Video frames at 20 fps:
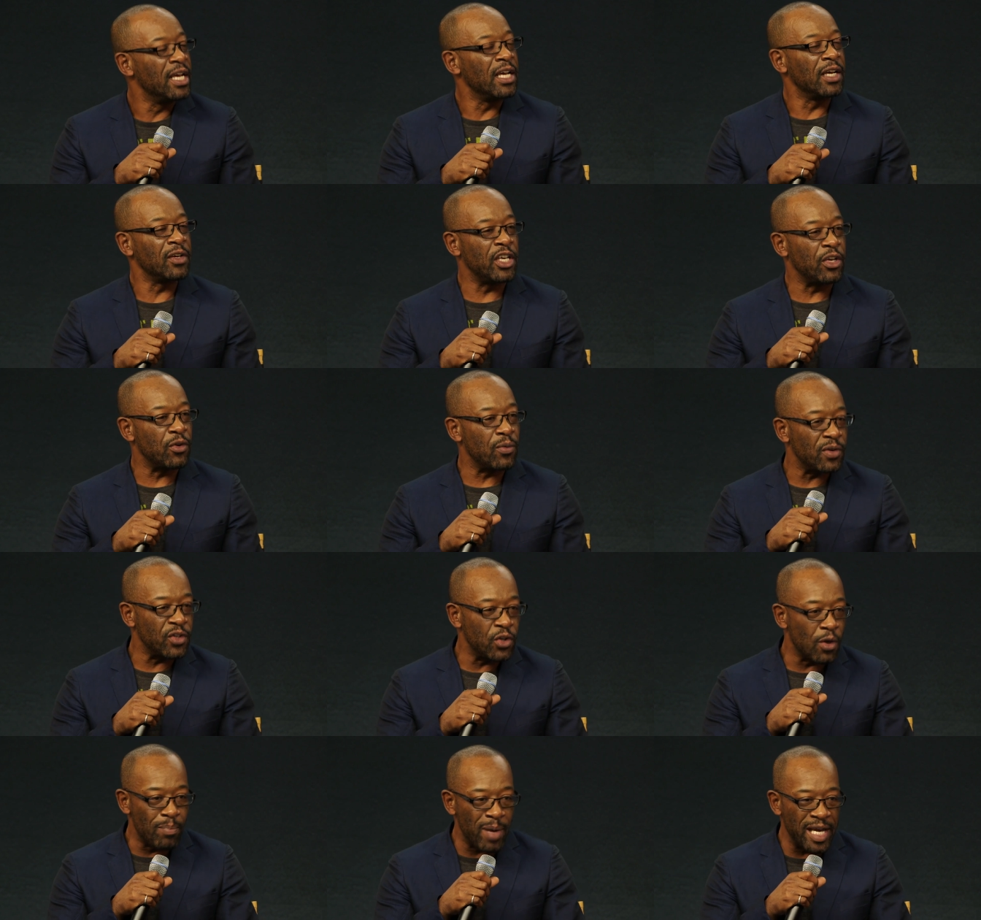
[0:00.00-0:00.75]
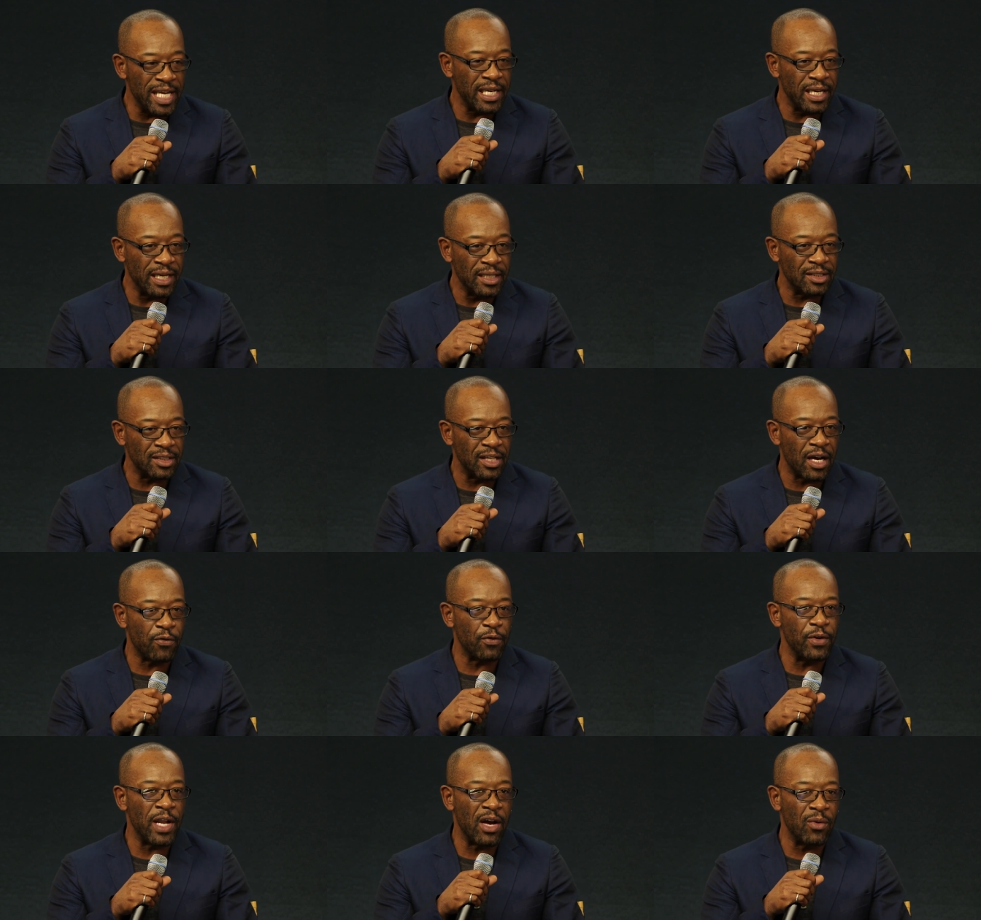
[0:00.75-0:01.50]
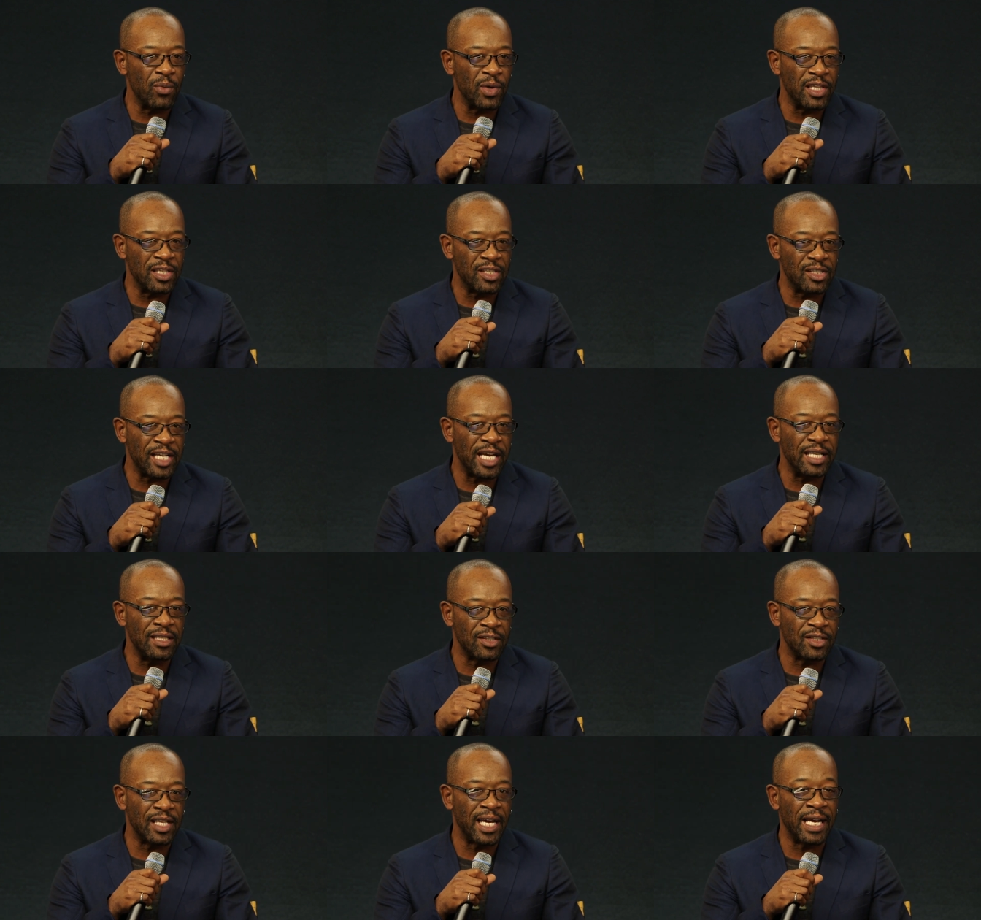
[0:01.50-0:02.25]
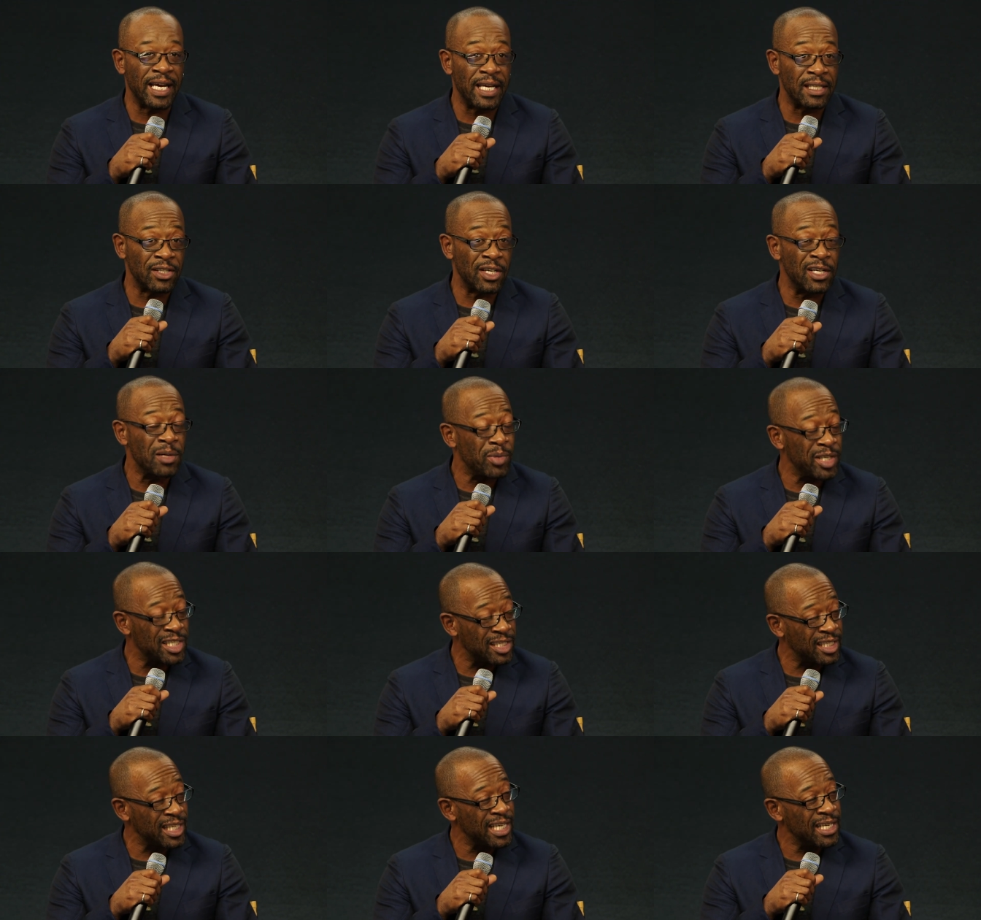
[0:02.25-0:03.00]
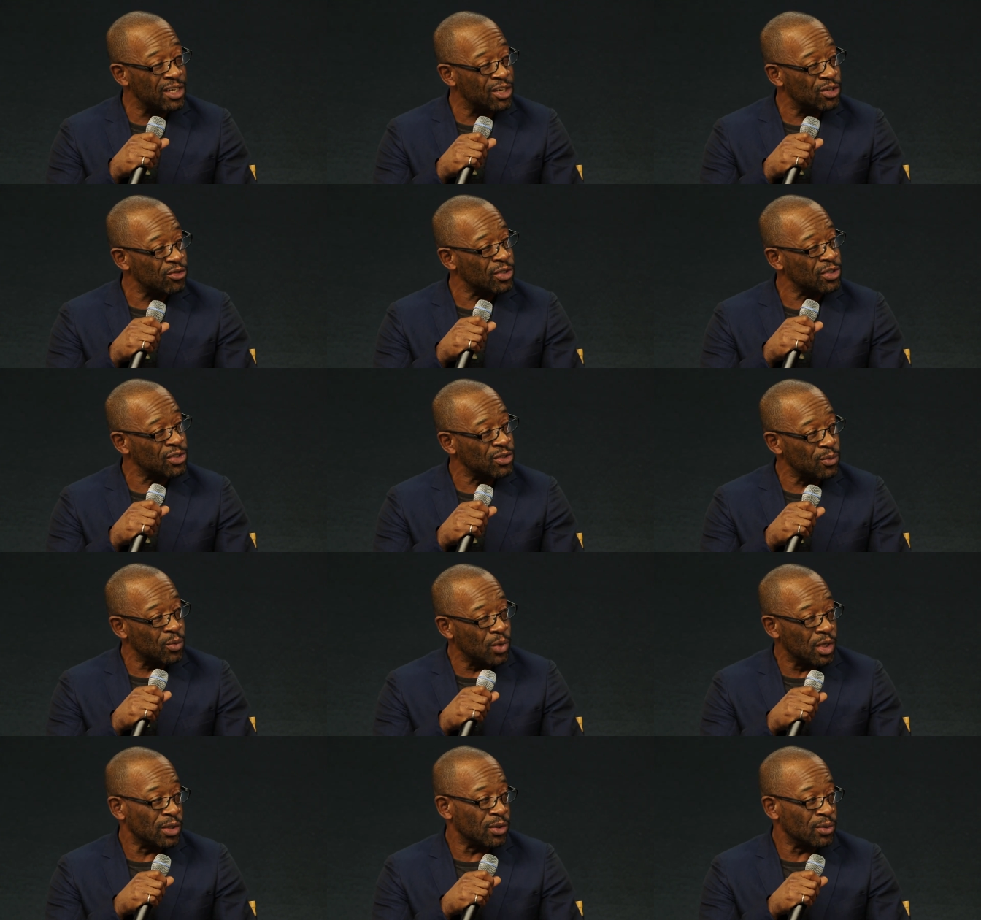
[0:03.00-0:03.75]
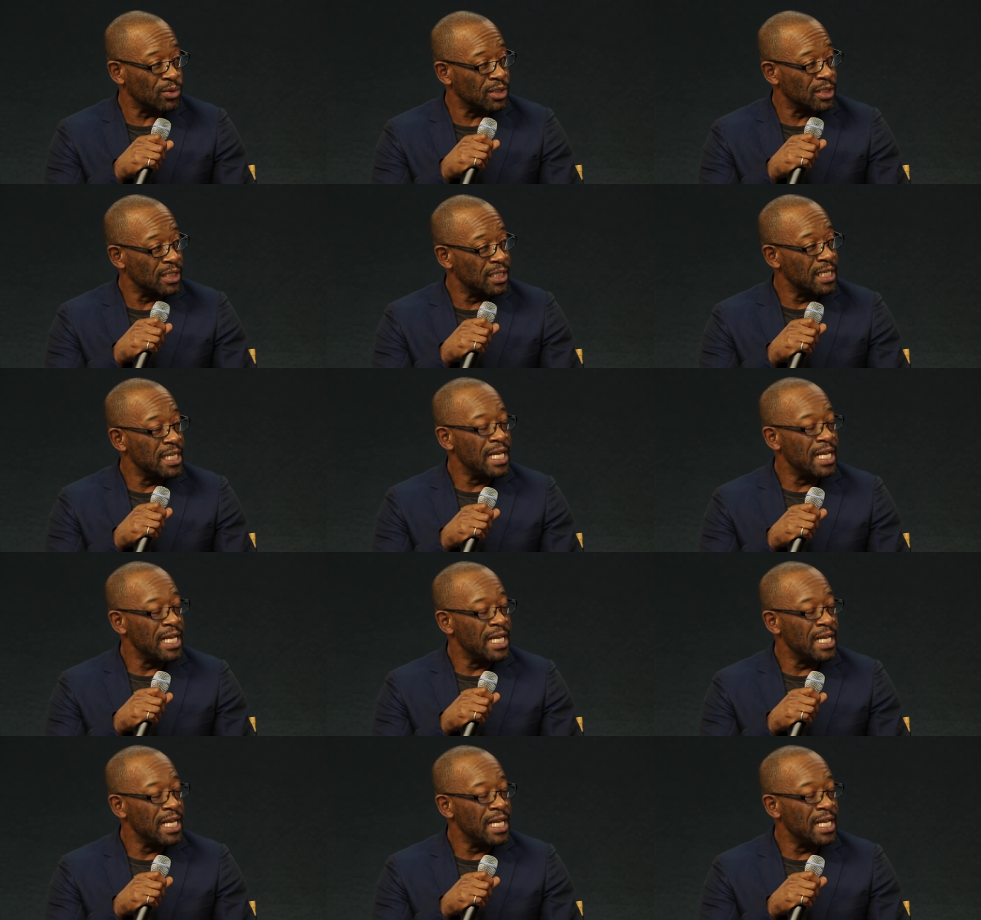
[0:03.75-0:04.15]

You, you're making stuff now with a sense that it's going to be seen across the world,